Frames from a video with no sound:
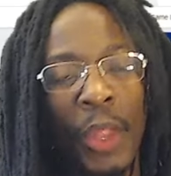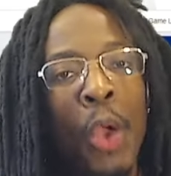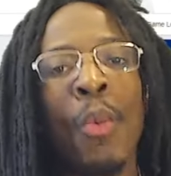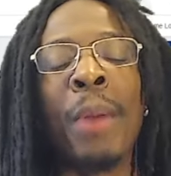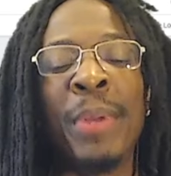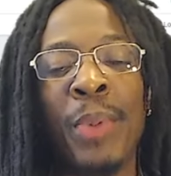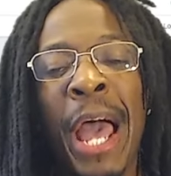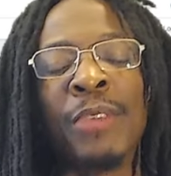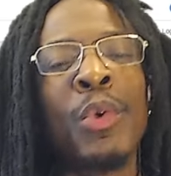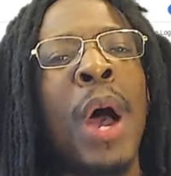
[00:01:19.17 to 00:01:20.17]
what people
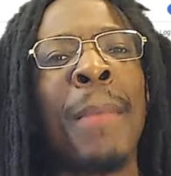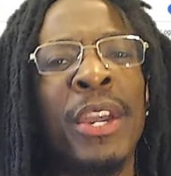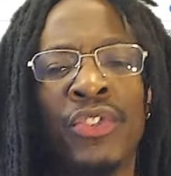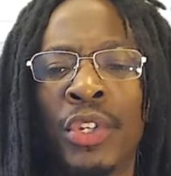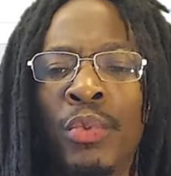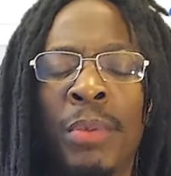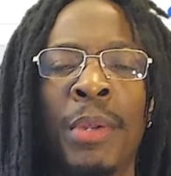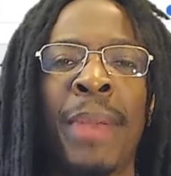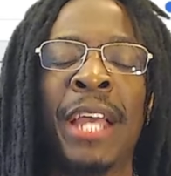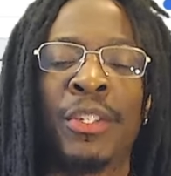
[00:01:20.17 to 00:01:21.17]
ask me, why am I interested in women
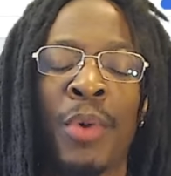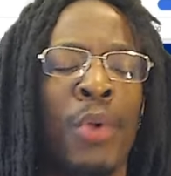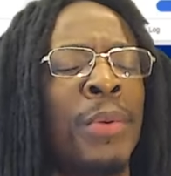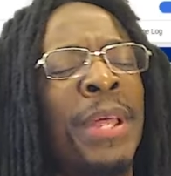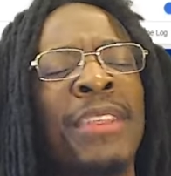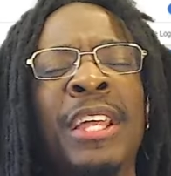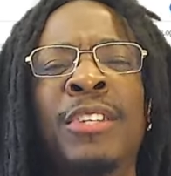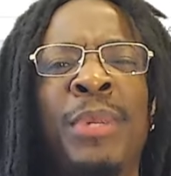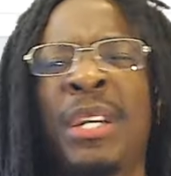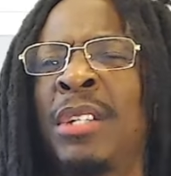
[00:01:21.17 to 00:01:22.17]
basketball, women athletics?
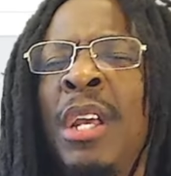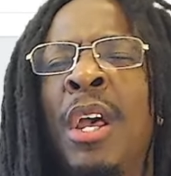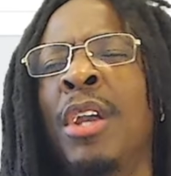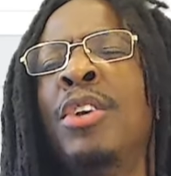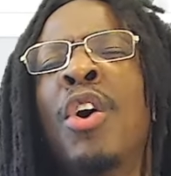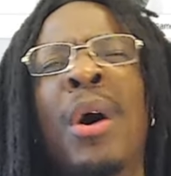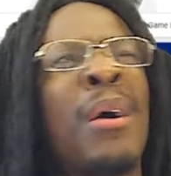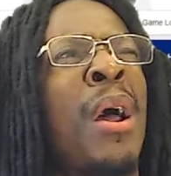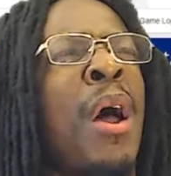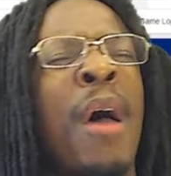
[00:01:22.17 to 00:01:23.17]
Because, you know,
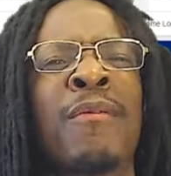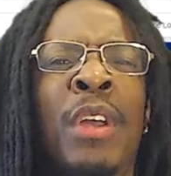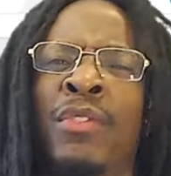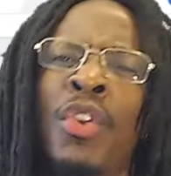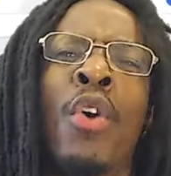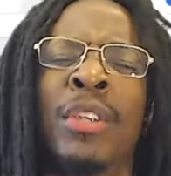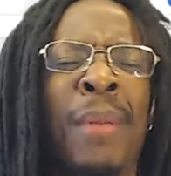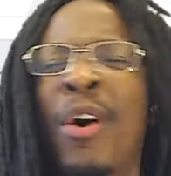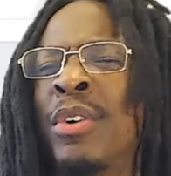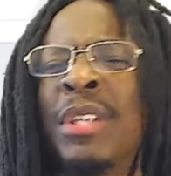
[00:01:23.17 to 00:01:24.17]
I've
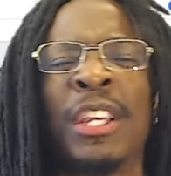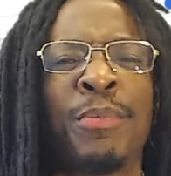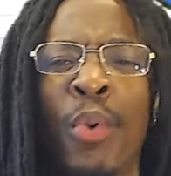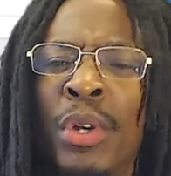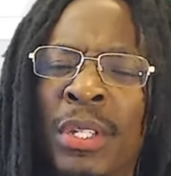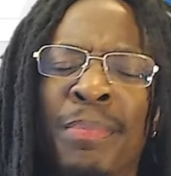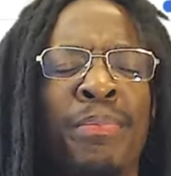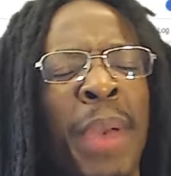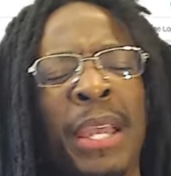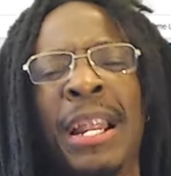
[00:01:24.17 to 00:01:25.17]
always liked sports. And
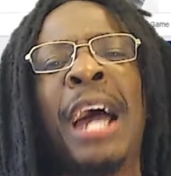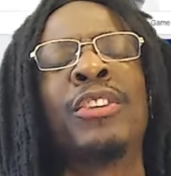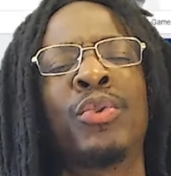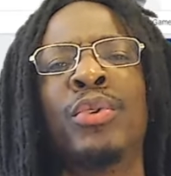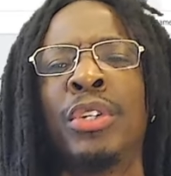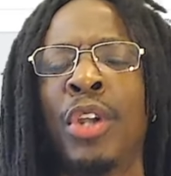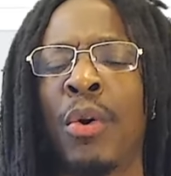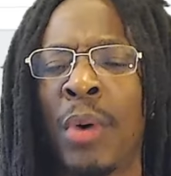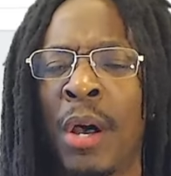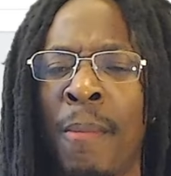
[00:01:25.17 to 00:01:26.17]
back in high school, you
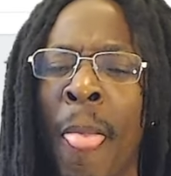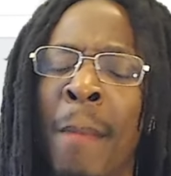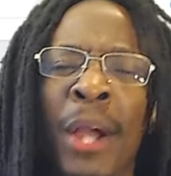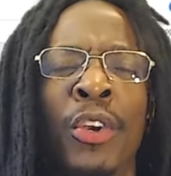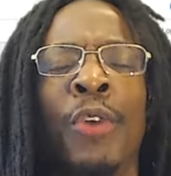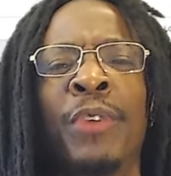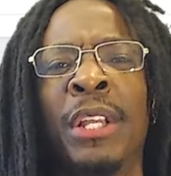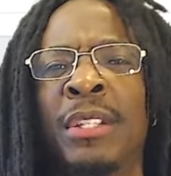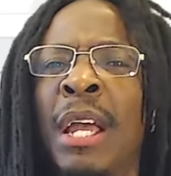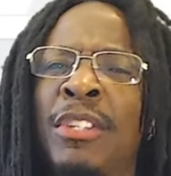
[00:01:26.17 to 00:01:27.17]
know, my girlfriend at
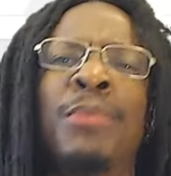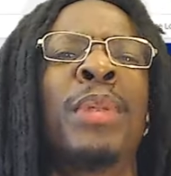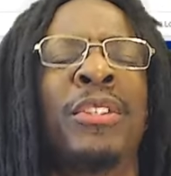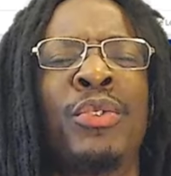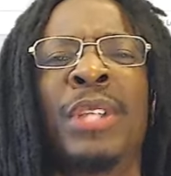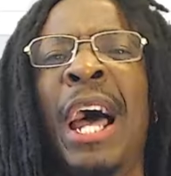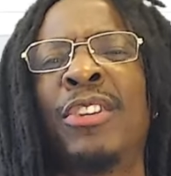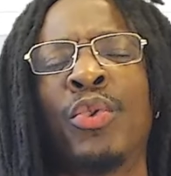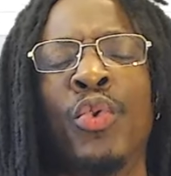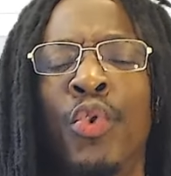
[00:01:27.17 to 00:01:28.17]
the time, she was a high
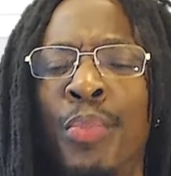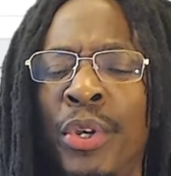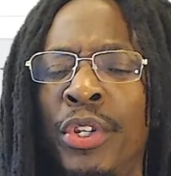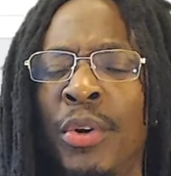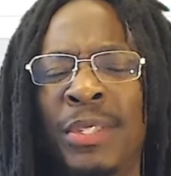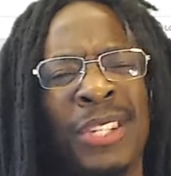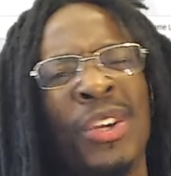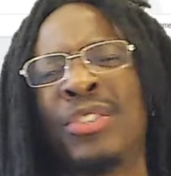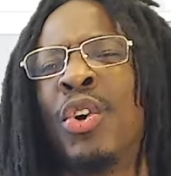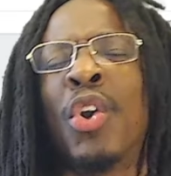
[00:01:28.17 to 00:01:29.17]
school hooper, you know what I'm saying? So I
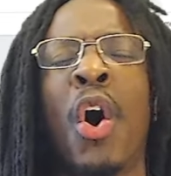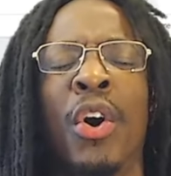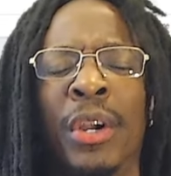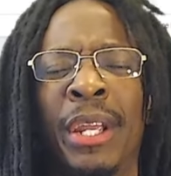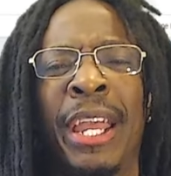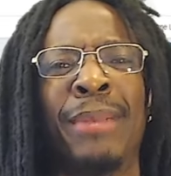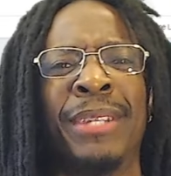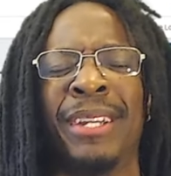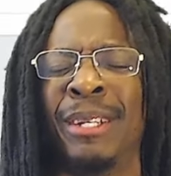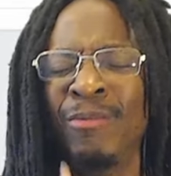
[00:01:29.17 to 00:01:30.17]
used to go to all her games.
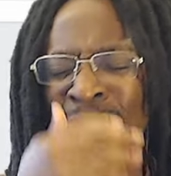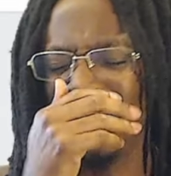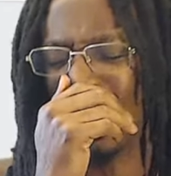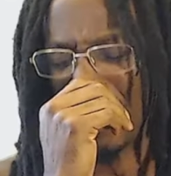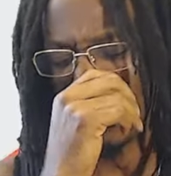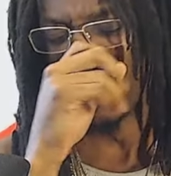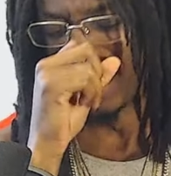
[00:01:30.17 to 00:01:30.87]
And hold on, I gotta